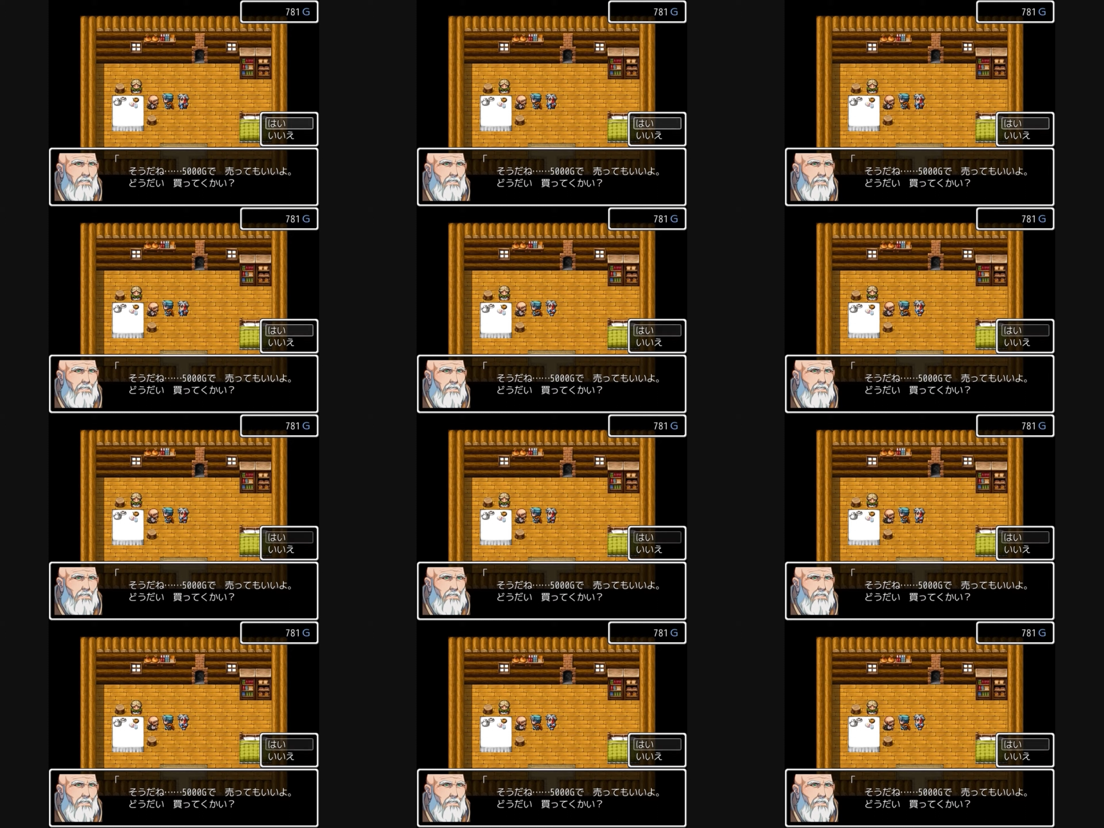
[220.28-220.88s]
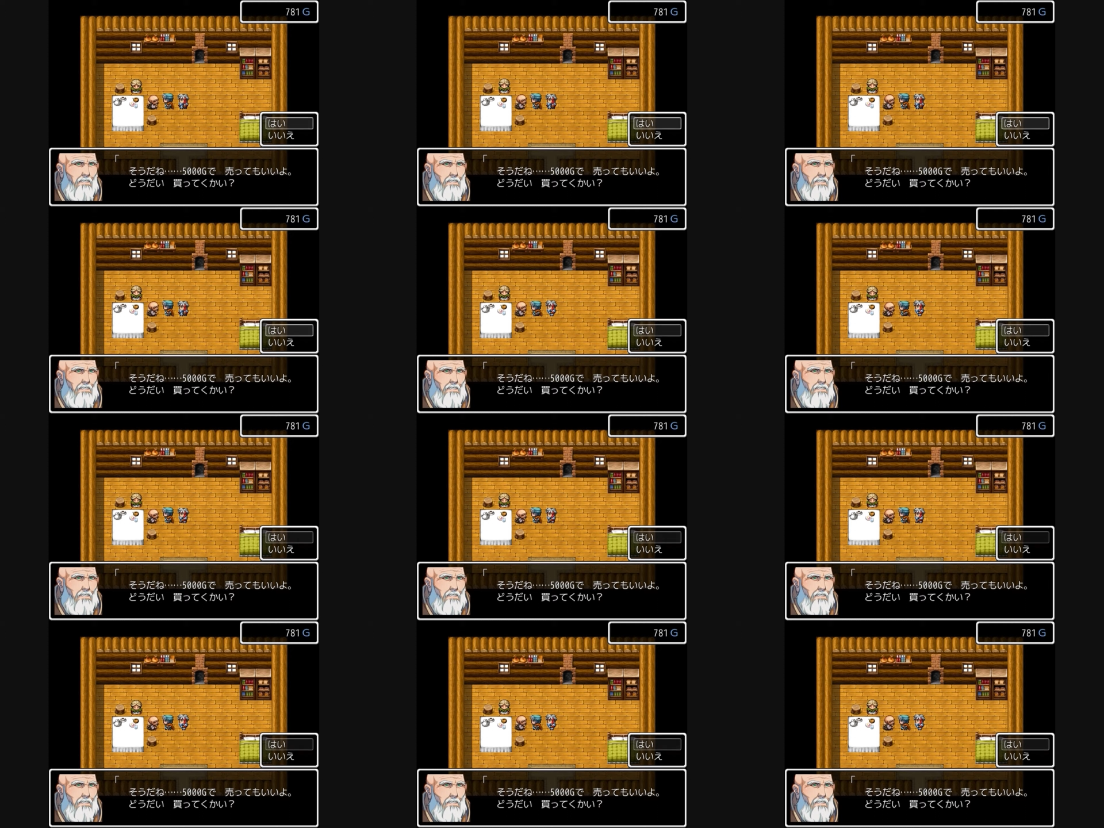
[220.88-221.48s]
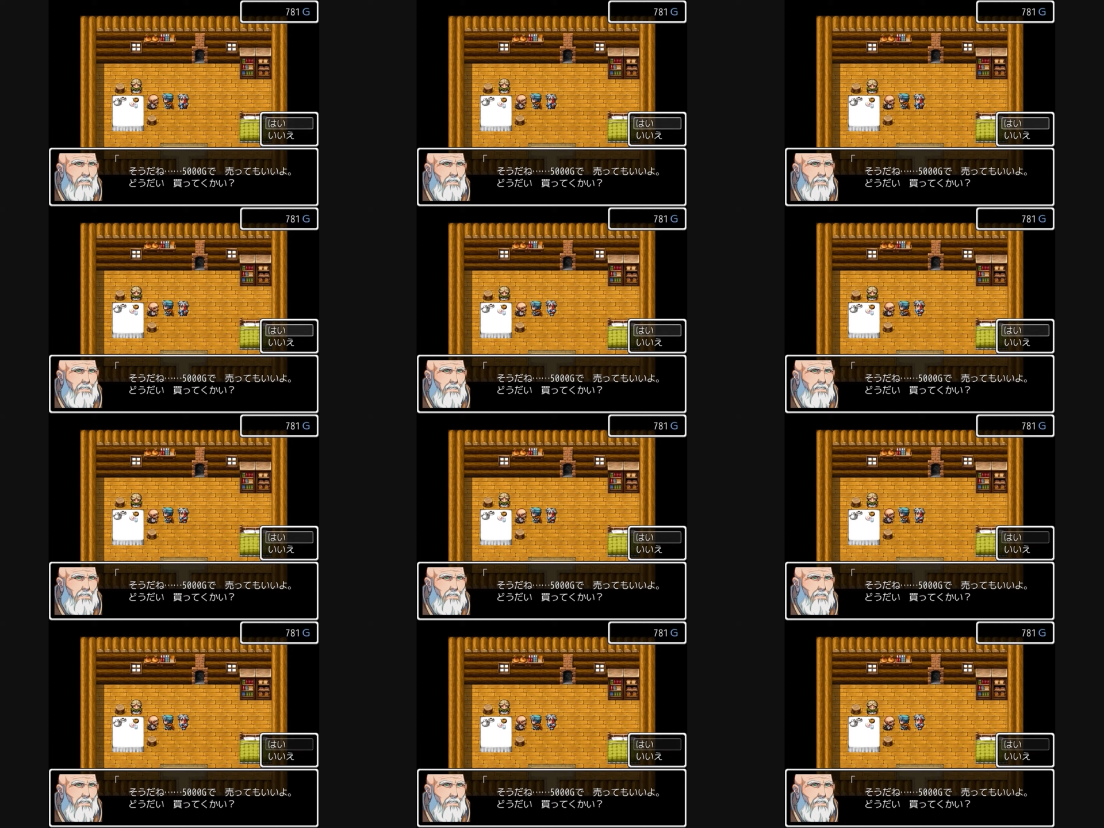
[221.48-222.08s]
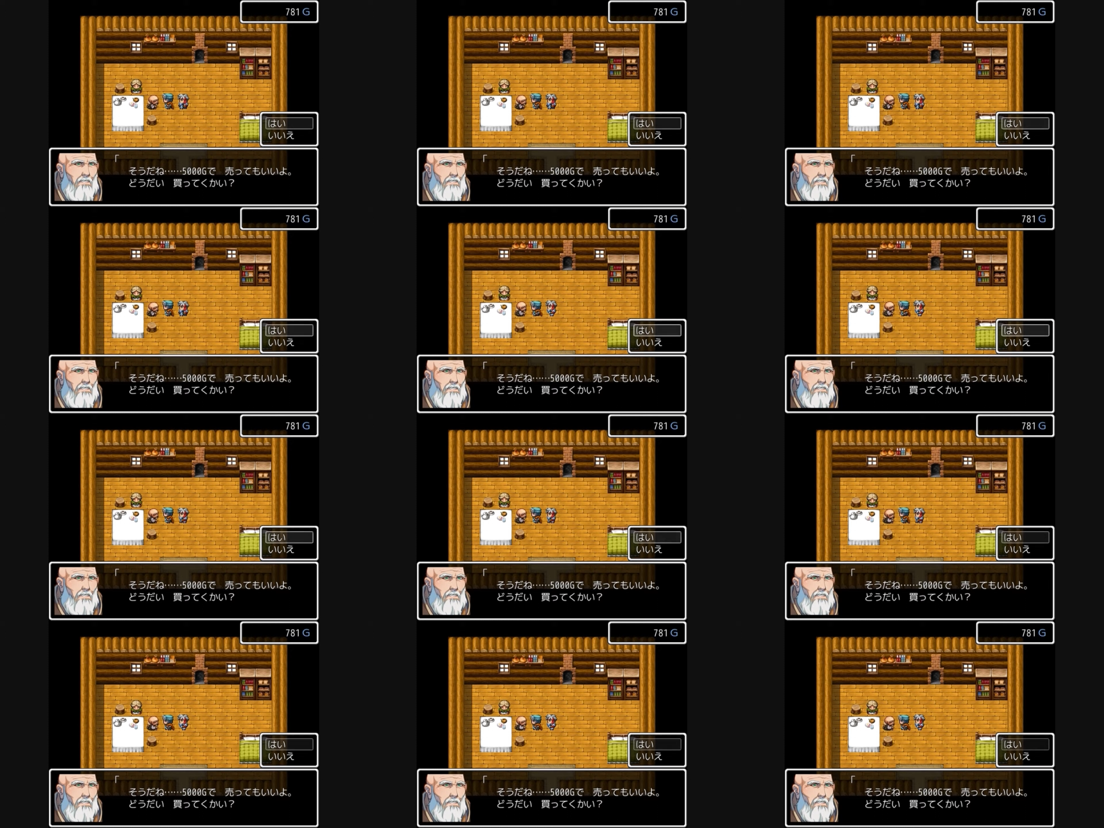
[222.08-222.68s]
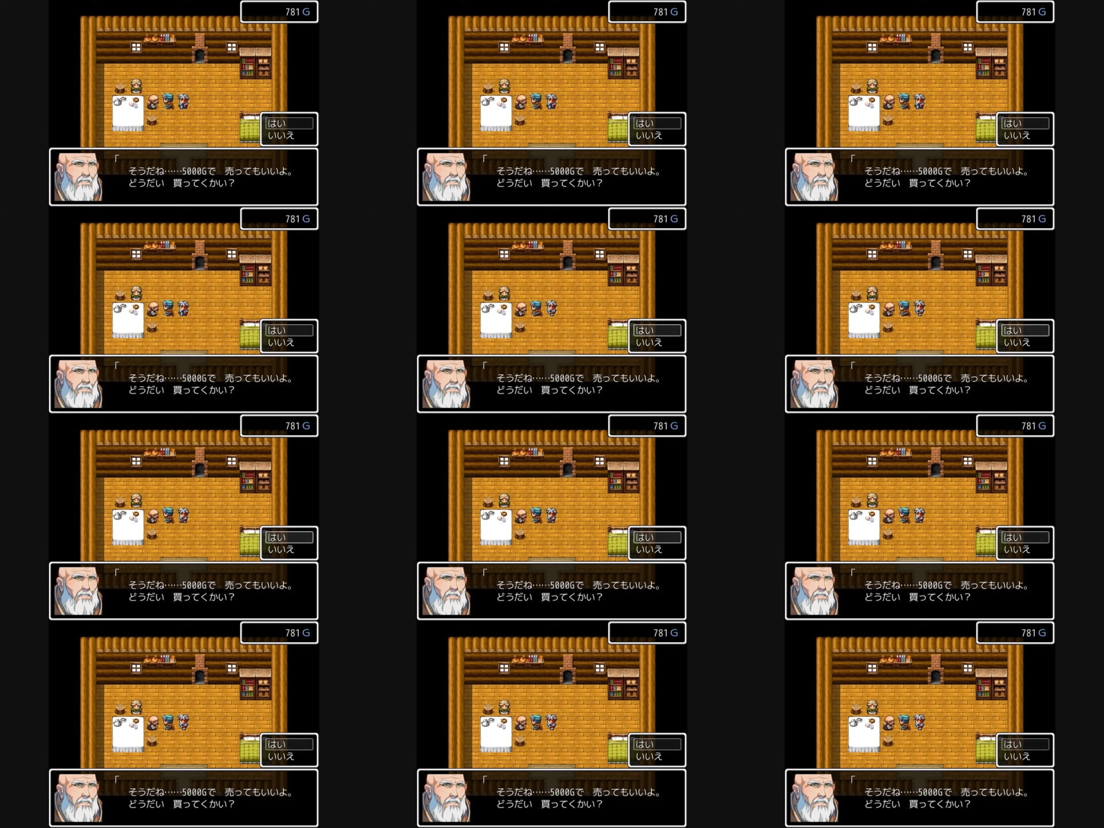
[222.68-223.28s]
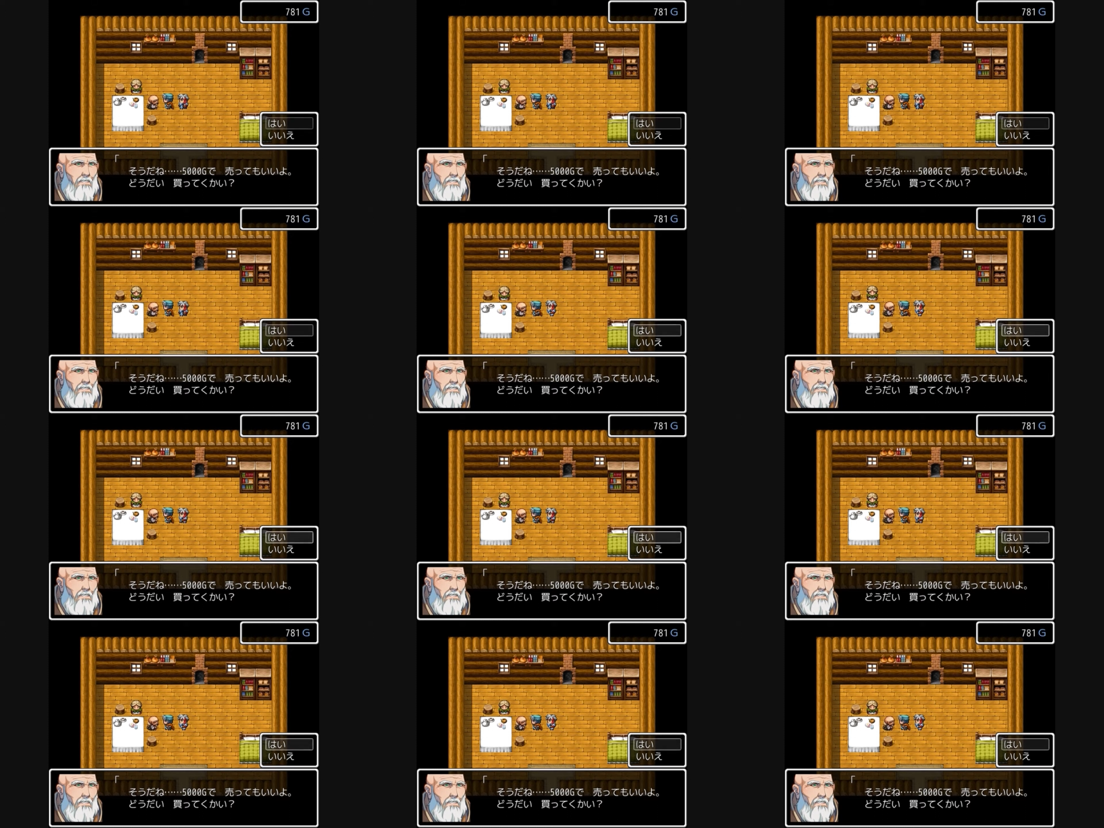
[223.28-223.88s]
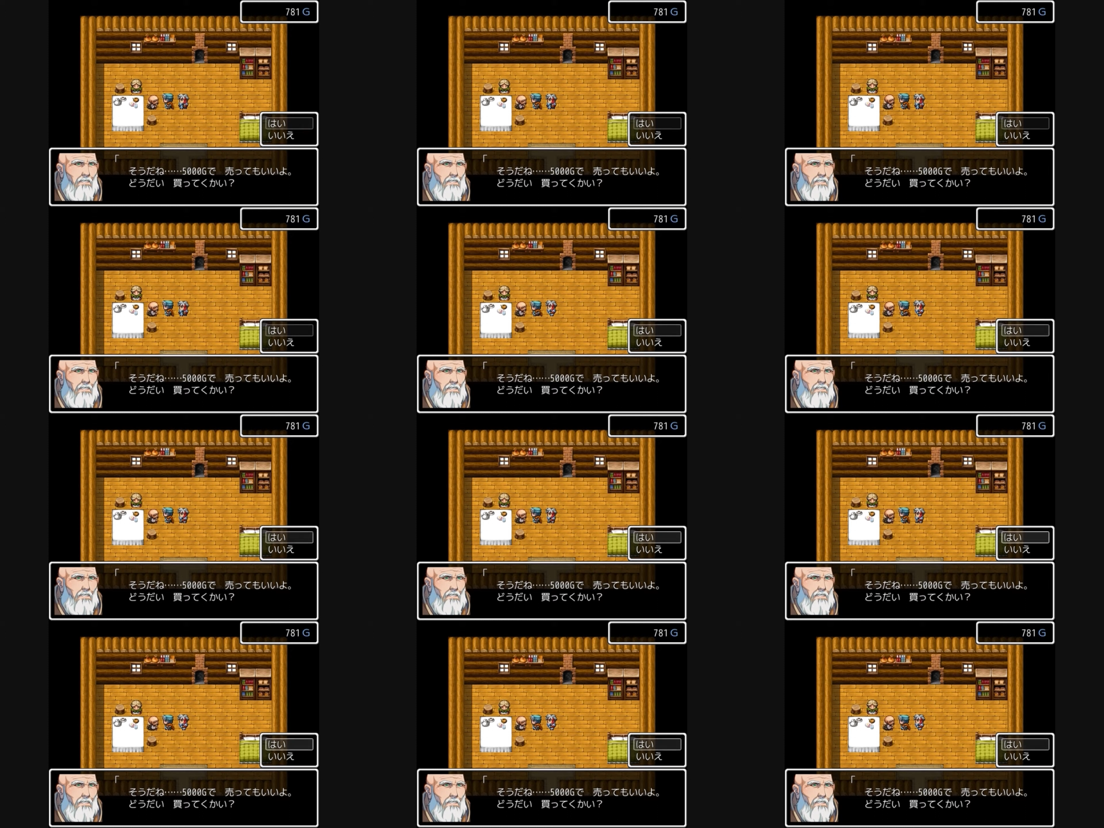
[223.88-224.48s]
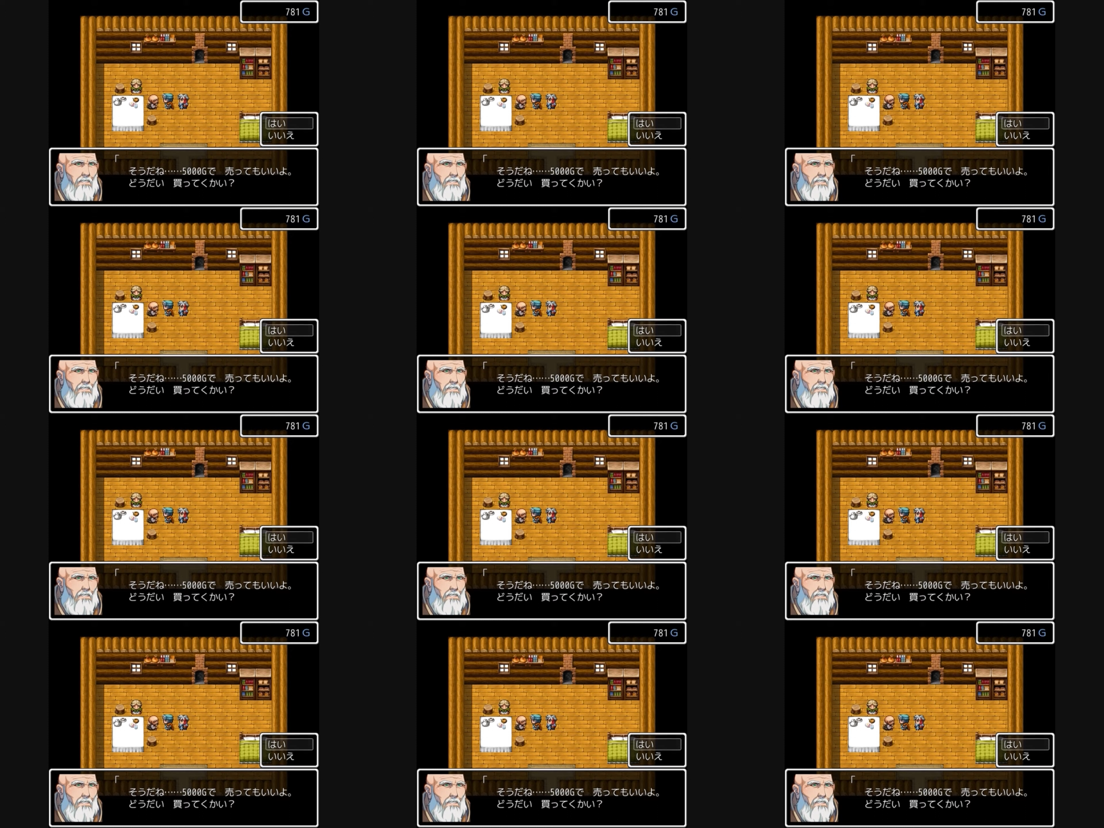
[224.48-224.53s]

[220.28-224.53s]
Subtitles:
[unreadable: no face in view]